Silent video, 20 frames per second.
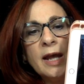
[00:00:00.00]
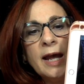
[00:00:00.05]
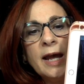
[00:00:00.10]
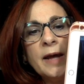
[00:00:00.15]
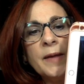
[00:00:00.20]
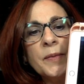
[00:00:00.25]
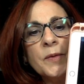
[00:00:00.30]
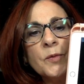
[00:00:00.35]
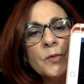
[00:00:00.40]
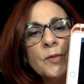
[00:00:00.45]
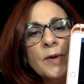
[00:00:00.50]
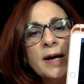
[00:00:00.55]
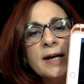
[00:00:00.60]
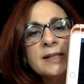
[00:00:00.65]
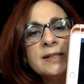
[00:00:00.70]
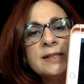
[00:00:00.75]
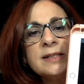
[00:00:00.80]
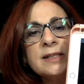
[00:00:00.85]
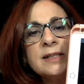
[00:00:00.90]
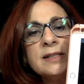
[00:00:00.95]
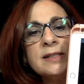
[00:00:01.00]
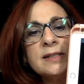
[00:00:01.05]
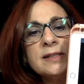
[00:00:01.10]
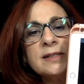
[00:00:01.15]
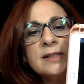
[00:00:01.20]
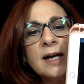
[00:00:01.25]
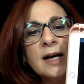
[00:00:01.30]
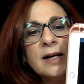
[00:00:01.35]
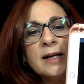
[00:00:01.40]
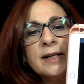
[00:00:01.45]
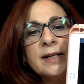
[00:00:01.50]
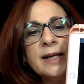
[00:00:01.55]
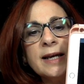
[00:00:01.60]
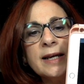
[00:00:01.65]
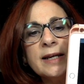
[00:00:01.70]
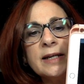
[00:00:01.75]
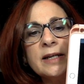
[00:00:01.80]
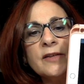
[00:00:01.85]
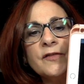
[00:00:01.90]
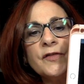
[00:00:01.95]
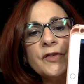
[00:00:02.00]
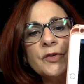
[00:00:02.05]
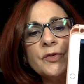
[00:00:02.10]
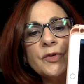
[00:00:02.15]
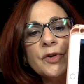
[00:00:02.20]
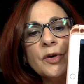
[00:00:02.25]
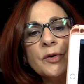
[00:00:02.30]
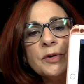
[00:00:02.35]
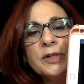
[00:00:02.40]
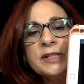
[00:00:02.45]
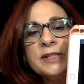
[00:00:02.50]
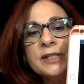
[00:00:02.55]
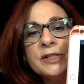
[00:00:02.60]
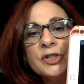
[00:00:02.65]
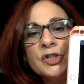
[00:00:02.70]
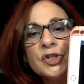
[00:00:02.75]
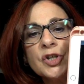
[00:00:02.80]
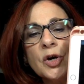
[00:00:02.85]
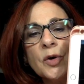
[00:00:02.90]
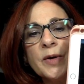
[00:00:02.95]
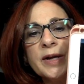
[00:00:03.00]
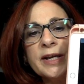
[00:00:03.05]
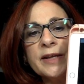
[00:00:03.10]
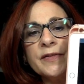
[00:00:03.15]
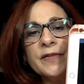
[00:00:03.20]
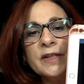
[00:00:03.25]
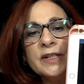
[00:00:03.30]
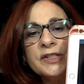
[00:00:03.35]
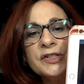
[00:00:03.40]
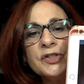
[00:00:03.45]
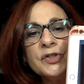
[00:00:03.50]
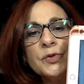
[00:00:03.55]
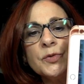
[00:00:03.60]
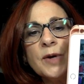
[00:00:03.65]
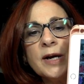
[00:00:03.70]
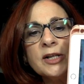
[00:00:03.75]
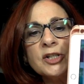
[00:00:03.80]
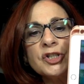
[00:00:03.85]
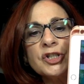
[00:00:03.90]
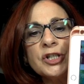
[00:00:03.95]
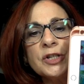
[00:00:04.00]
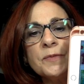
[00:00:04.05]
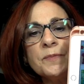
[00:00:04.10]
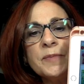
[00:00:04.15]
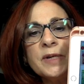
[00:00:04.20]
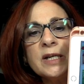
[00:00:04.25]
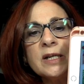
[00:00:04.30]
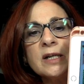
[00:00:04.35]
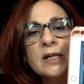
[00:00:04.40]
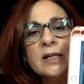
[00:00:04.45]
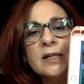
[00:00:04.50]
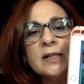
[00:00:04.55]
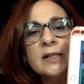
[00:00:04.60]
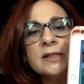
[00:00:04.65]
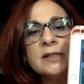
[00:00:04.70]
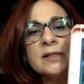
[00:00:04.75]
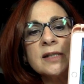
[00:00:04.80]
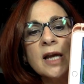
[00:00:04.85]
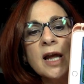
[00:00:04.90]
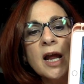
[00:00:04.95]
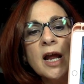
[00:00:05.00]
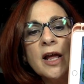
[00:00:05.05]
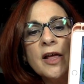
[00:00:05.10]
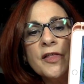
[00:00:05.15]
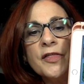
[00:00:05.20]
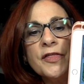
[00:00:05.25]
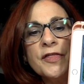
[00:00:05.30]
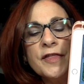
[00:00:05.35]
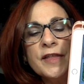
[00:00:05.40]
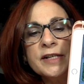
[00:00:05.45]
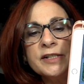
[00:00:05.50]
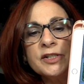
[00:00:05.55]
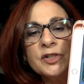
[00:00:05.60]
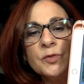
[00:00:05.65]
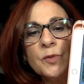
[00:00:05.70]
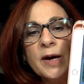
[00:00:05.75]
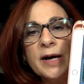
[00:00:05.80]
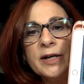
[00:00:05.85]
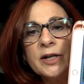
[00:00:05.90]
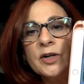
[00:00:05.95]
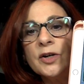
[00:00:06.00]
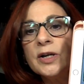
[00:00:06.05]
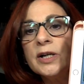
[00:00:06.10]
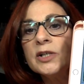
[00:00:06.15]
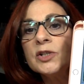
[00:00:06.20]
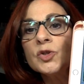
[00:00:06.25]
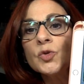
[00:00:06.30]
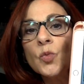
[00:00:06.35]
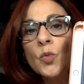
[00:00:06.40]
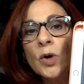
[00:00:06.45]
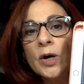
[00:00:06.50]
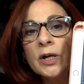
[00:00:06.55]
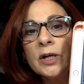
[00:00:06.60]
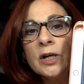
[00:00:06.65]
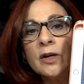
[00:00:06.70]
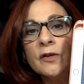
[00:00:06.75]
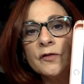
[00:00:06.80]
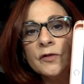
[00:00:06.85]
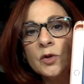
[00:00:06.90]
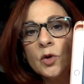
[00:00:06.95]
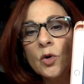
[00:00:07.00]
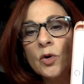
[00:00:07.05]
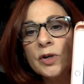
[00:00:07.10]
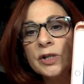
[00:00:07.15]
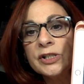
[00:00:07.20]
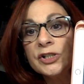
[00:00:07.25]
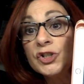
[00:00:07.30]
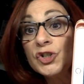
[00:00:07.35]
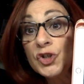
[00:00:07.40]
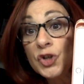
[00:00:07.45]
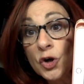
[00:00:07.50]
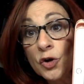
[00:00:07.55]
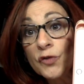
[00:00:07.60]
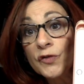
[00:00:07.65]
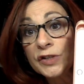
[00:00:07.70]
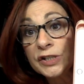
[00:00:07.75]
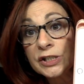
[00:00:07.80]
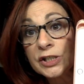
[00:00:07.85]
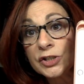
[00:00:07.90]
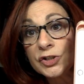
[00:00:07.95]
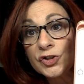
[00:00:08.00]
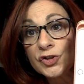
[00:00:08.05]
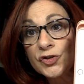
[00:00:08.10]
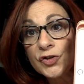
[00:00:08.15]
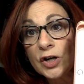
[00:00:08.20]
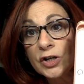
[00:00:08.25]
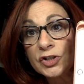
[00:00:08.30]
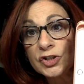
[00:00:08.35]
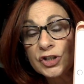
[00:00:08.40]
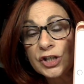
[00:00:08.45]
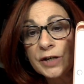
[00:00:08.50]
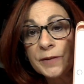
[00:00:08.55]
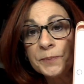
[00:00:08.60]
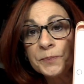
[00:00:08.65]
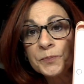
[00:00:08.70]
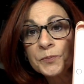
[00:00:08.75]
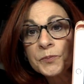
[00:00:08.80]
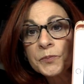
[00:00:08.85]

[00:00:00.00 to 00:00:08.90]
And the rest is stockinette. And if you notice, it's going in this direction because this sweater is one of Laura's Novus construction.